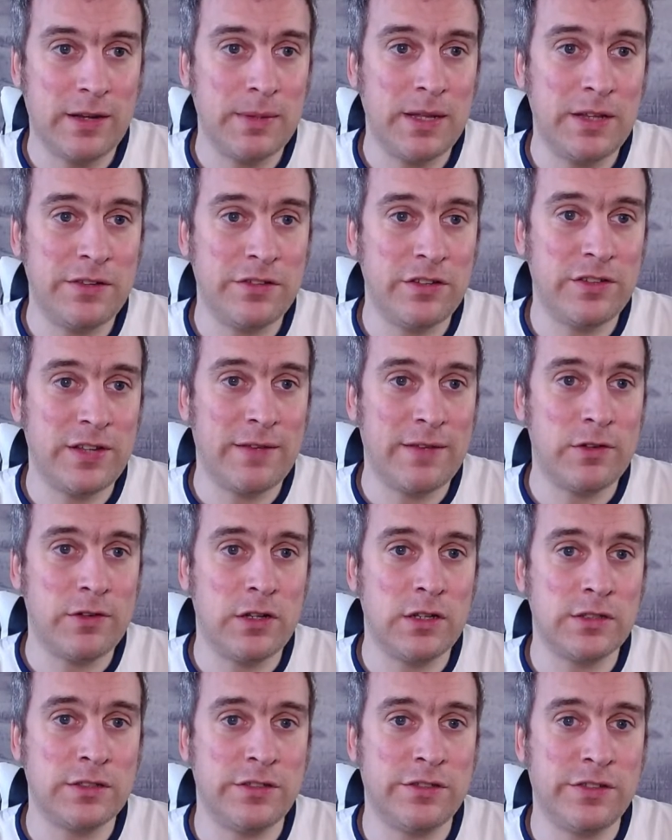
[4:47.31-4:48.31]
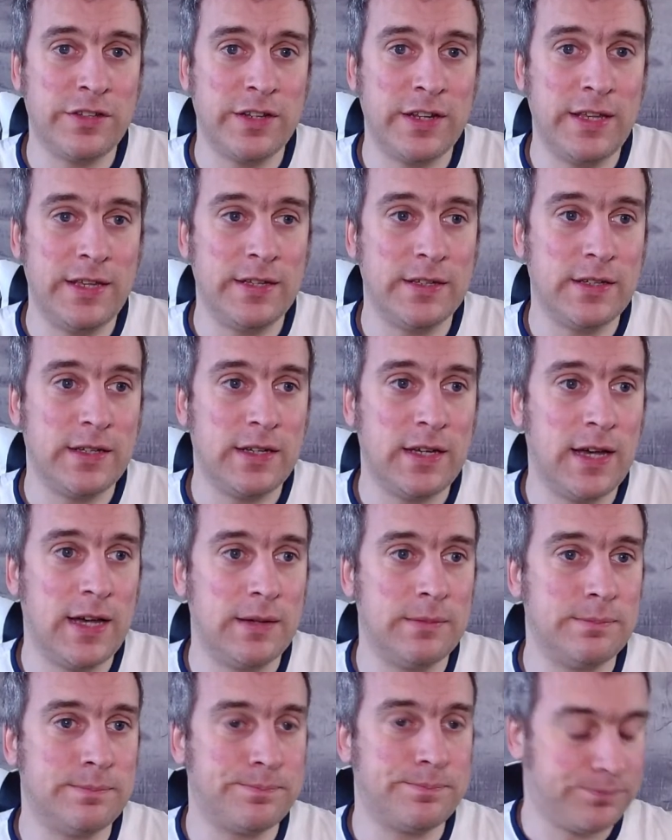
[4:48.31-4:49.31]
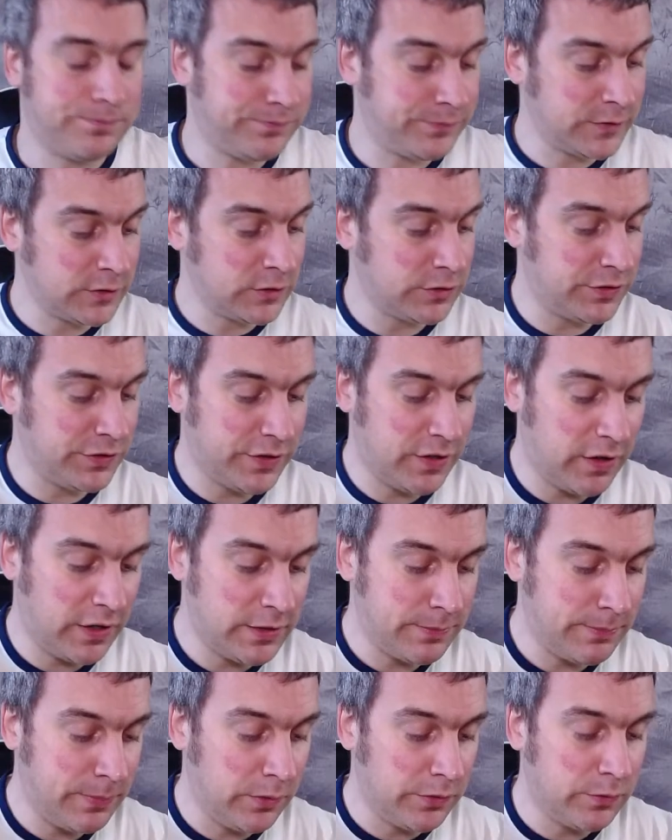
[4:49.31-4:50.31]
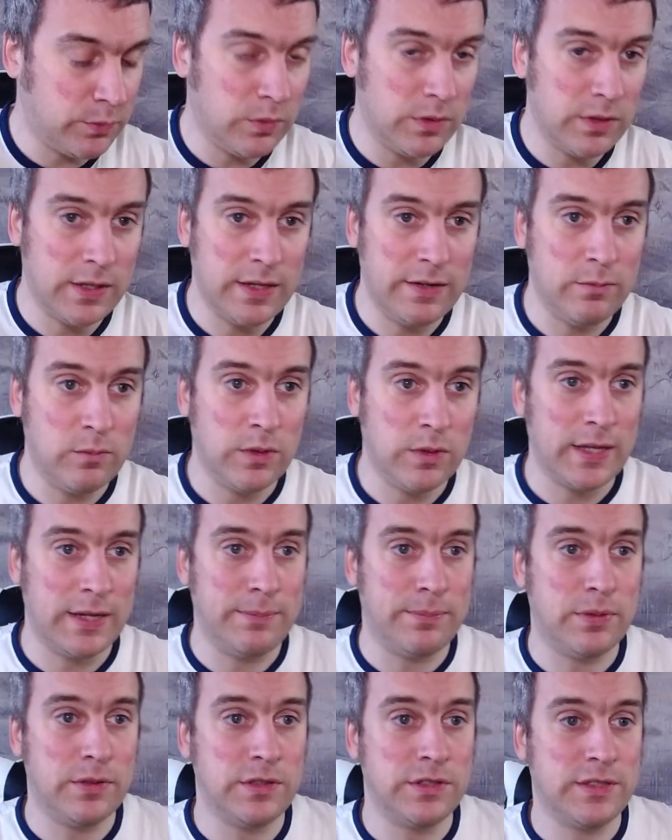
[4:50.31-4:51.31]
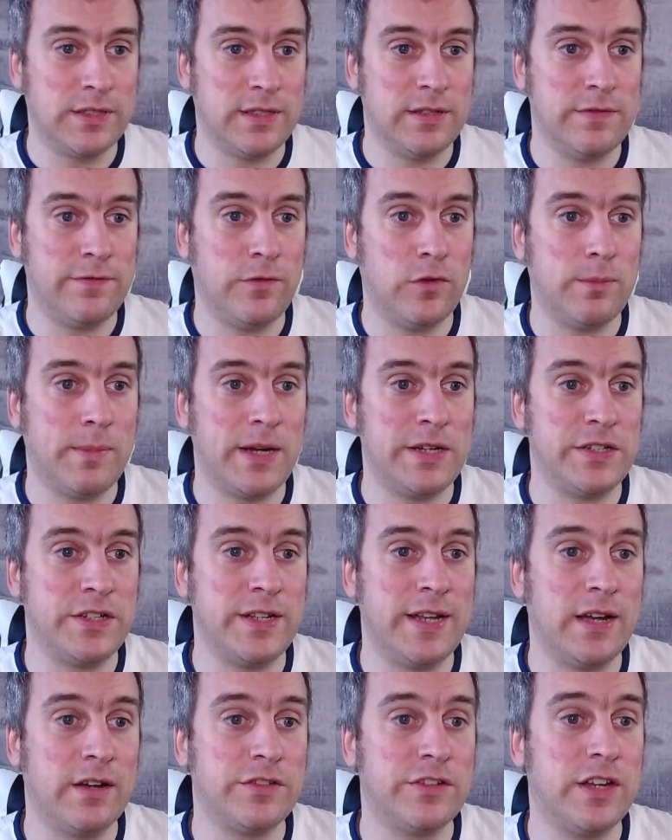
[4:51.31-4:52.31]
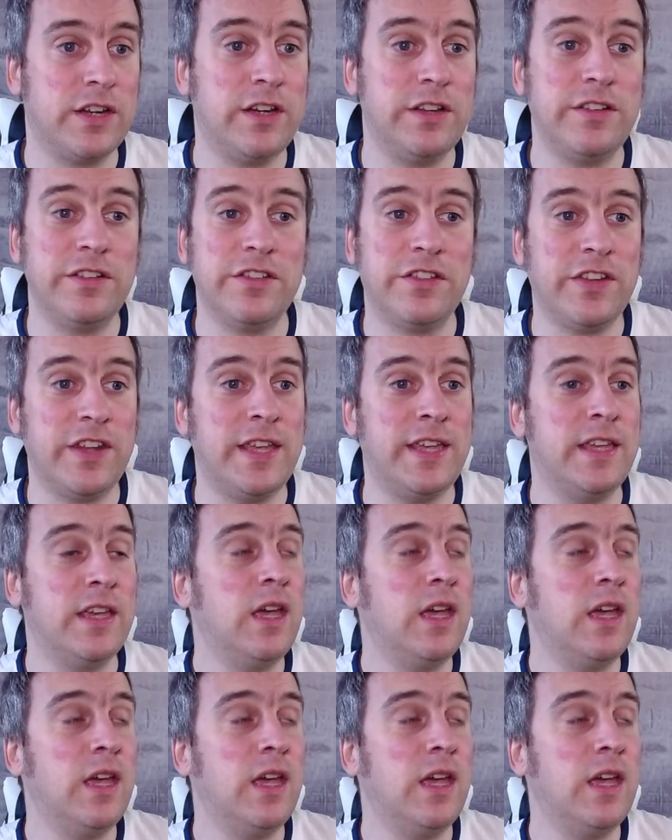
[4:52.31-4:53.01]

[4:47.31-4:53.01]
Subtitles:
Let's just have a look to see on Sky Sports what they put as the formation down, because I couldn't see